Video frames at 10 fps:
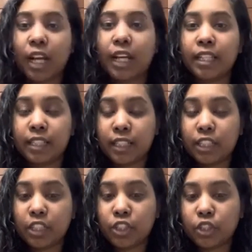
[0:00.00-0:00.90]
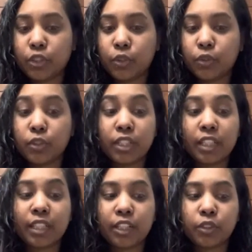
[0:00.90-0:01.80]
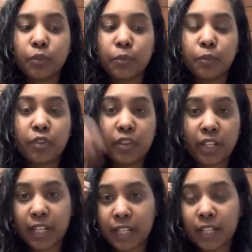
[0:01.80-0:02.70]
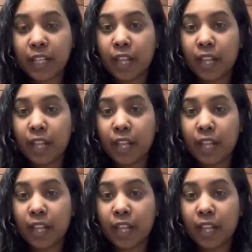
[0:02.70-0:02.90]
you need to think